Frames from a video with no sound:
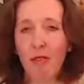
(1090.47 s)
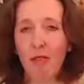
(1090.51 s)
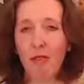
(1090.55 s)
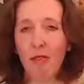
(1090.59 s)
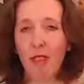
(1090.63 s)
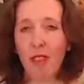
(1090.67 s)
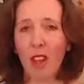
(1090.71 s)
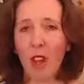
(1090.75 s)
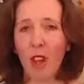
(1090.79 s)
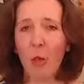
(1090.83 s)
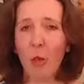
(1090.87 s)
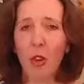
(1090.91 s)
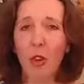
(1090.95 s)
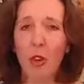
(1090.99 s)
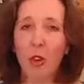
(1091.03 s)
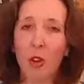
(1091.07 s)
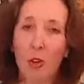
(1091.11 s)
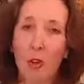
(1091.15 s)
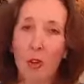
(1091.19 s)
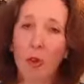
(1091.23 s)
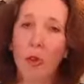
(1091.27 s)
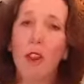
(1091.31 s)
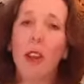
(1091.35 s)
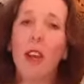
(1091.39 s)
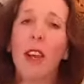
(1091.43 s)
I want you to
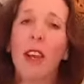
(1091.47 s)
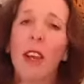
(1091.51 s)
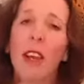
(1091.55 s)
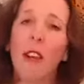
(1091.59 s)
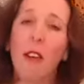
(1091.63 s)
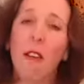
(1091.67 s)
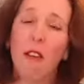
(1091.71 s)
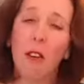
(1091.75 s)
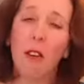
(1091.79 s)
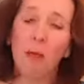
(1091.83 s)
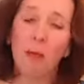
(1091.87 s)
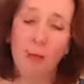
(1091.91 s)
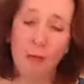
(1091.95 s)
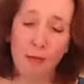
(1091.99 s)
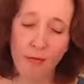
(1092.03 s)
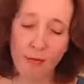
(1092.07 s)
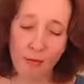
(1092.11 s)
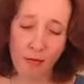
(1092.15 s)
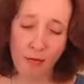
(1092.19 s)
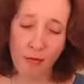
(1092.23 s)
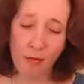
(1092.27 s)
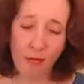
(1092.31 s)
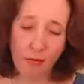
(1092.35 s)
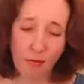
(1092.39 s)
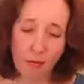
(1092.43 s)
know that even
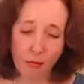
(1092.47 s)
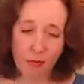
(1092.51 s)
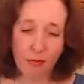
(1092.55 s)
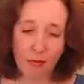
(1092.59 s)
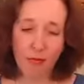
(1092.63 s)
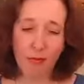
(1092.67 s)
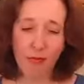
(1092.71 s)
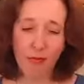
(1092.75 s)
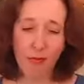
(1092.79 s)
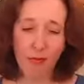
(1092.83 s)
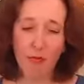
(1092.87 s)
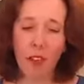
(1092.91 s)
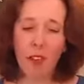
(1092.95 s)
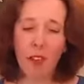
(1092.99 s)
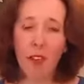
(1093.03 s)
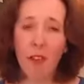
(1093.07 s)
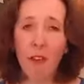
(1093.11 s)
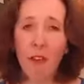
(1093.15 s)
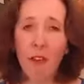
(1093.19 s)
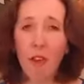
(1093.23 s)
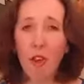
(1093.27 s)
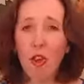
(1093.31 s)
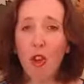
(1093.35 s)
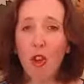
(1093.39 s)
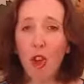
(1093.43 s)

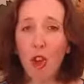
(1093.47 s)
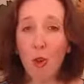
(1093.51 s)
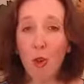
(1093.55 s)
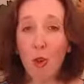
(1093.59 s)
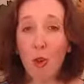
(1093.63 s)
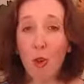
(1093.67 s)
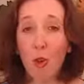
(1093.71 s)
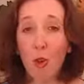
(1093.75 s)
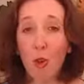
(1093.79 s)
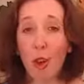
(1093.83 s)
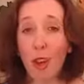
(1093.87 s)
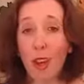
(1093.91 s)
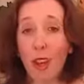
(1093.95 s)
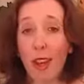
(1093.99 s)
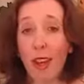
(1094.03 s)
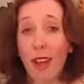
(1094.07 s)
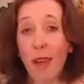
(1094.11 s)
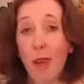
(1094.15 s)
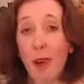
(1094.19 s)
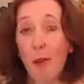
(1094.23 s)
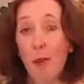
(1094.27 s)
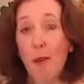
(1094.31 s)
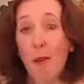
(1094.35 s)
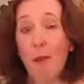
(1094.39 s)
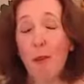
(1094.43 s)
if you're alone right
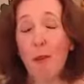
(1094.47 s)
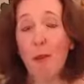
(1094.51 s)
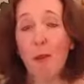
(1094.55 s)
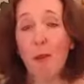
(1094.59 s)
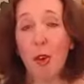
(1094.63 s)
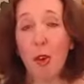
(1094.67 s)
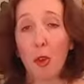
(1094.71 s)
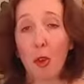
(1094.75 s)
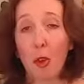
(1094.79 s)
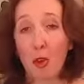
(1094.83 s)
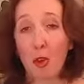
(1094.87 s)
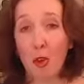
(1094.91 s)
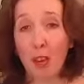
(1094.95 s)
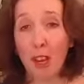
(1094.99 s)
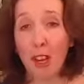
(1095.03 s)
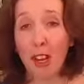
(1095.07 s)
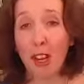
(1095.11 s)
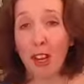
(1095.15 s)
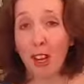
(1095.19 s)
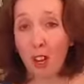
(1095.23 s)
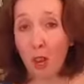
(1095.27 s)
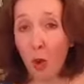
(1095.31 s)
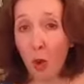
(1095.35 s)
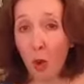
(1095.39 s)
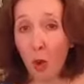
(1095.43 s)
now, or you're
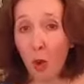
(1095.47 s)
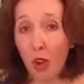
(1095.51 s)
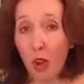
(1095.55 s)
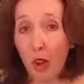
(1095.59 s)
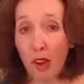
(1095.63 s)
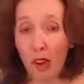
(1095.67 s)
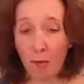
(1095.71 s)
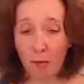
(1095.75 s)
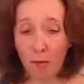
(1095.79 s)
feeling lonely,